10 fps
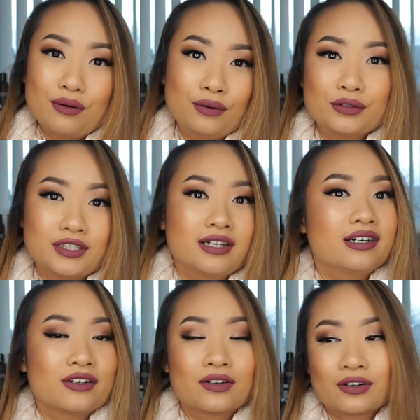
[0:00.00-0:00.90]

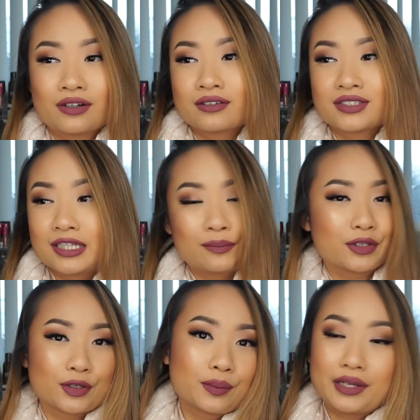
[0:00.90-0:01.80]
Ulta or some
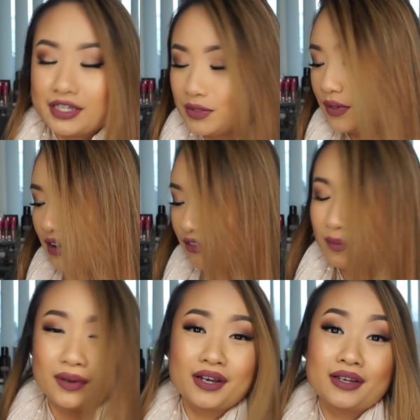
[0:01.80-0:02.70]
other place or whatever.
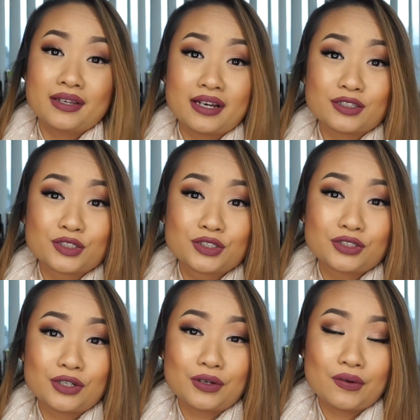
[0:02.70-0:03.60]
But yeah,
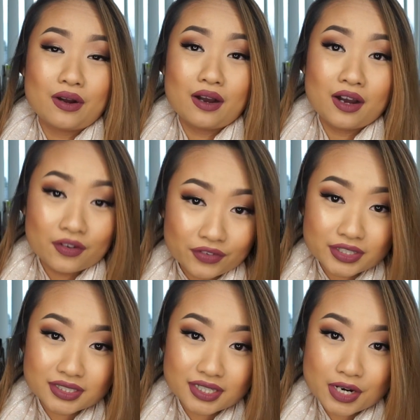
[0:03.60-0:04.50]
so
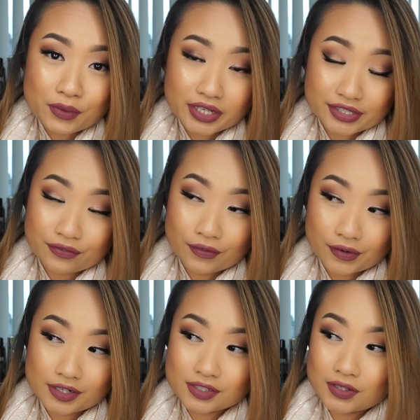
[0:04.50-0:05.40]
obviously I work at
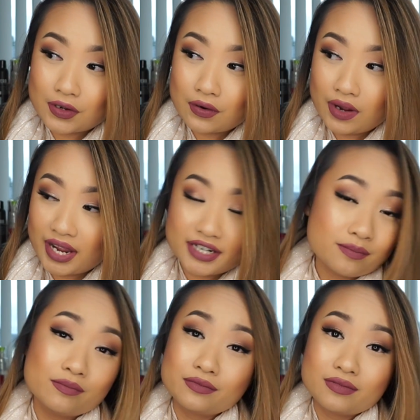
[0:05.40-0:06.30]
Sephora, so
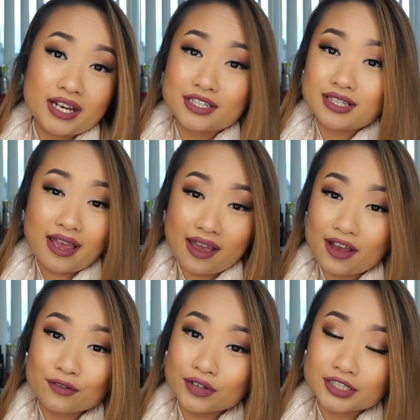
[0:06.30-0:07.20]
I just
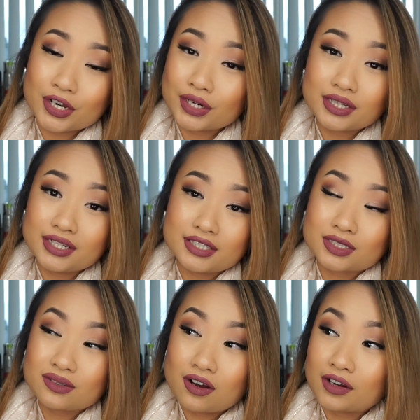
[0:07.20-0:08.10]
have a ton of
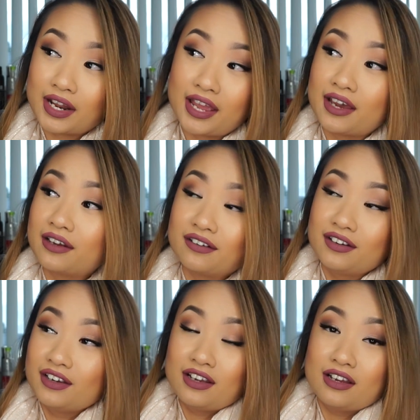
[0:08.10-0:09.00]
these on hand.
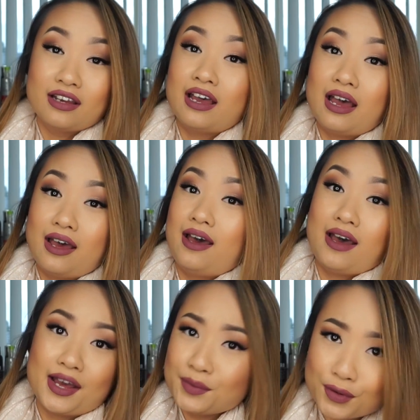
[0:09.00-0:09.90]

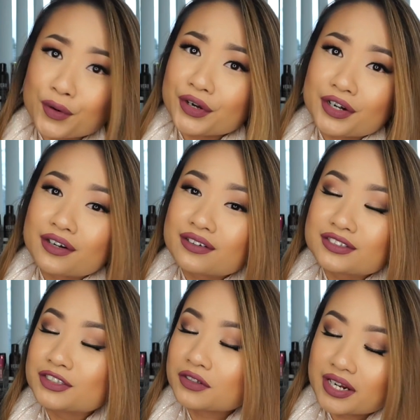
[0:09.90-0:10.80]
I'm a hoarder.
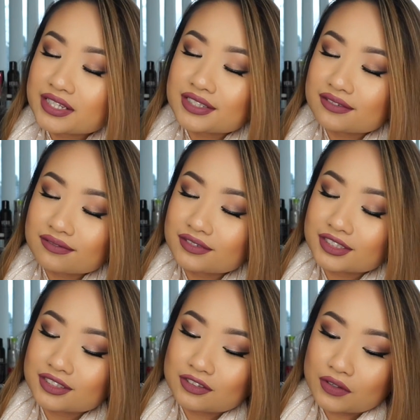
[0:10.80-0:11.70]
Don't ask
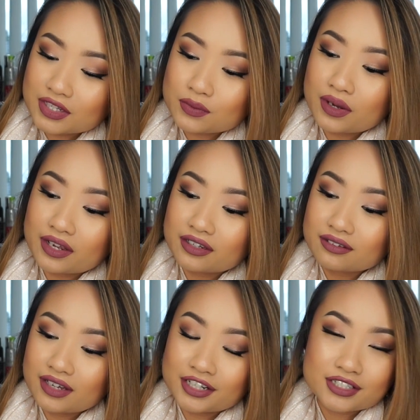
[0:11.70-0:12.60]
why.
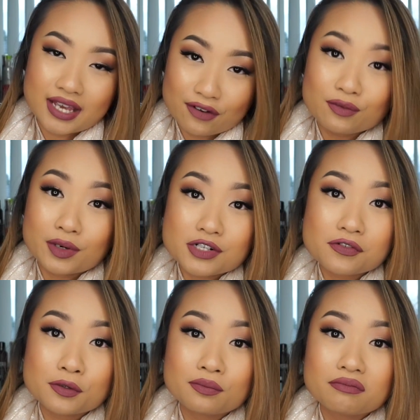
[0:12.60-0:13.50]
I just have a bunch of
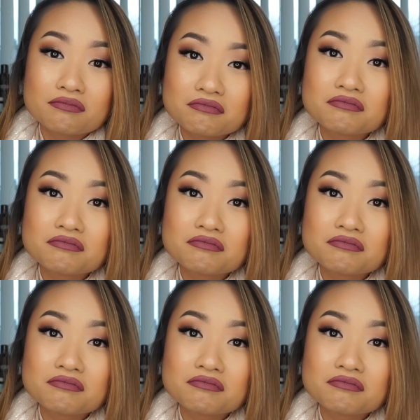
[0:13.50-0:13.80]
them.